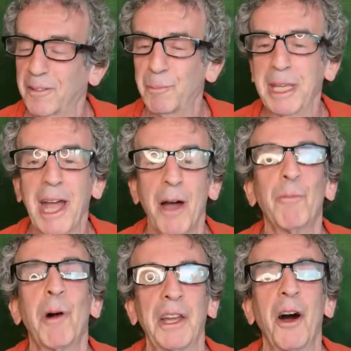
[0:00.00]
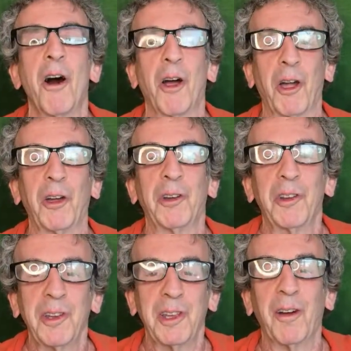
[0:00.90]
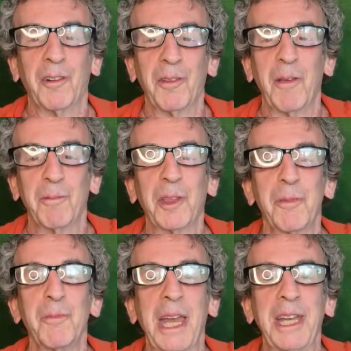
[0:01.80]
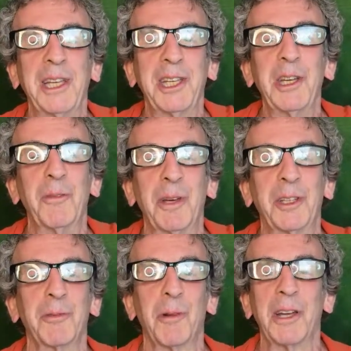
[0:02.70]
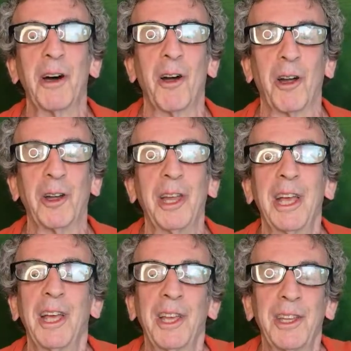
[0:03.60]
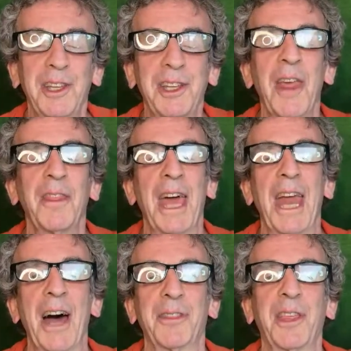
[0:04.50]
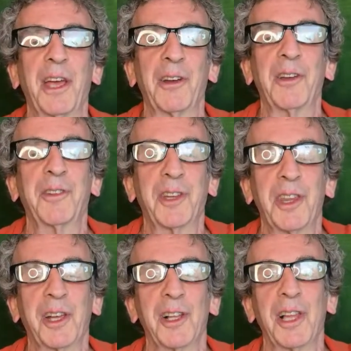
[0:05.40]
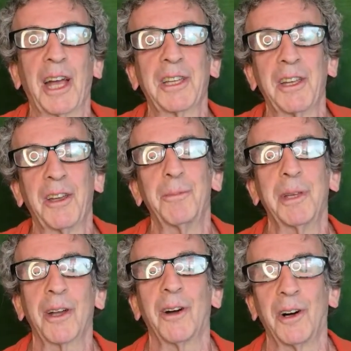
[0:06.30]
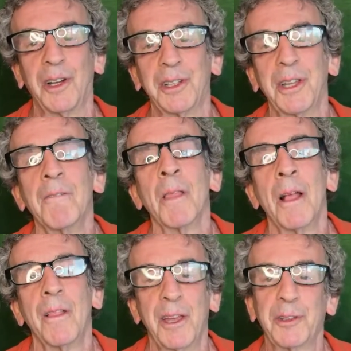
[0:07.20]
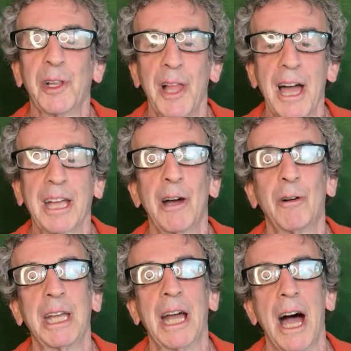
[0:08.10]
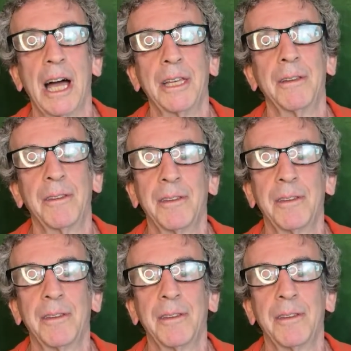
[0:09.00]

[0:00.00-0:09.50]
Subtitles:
become one heart, with many humans, one heart, send that out there to the collective, because there's a lot going on.